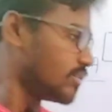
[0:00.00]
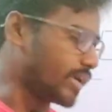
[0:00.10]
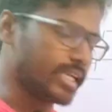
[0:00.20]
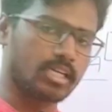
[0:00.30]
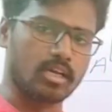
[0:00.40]

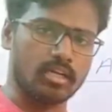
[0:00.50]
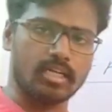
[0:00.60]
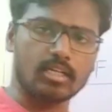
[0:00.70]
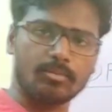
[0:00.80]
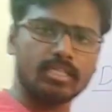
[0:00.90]

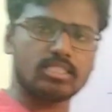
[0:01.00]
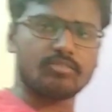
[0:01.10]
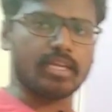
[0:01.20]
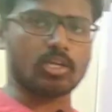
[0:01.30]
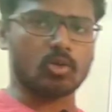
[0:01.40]
deterministic
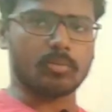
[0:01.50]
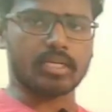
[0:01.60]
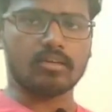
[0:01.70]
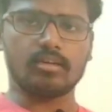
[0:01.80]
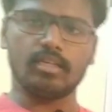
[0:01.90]
finite
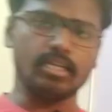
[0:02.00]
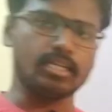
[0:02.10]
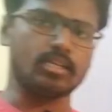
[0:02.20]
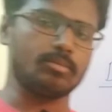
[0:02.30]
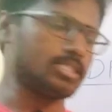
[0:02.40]
automata and
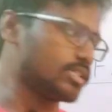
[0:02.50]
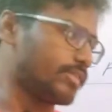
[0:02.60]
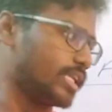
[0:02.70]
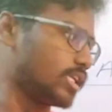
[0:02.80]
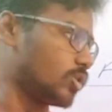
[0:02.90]
indeterministic
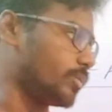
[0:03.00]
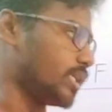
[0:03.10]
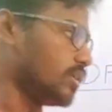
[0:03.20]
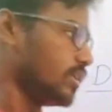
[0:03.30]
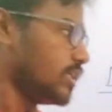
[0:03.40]
finite
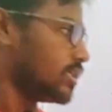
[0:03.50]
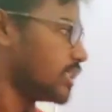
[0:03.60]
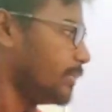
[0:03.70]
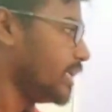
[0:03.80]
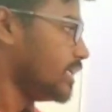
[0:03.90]
automata.
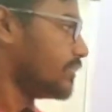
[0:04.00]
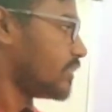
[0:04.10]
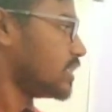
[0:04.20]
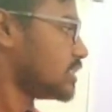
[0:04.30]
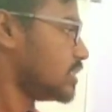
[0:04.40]
The main
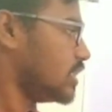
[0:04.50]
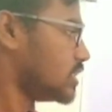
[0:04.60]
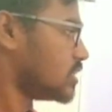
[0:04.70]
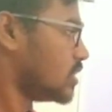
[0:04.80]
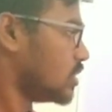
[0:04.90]
difference
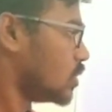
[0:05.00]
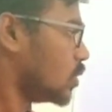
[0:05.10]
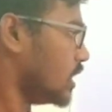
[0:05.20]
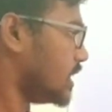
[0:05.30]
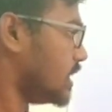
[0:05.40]
is
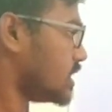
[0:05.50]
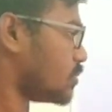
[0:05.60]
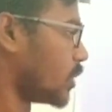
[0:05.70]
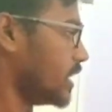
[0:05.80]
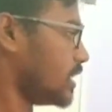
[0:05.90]
only this
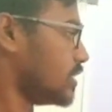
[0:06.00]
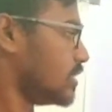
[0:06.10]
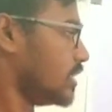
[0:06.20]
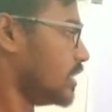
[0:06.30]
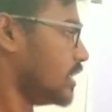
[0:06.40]
point.
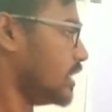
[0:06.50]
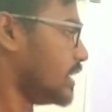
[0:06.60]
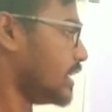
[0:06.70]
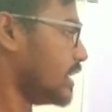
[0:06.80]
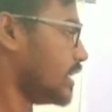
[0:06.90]
It
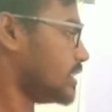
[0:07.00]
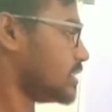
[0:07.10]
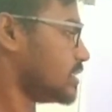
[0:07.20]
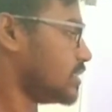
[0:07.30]
can reach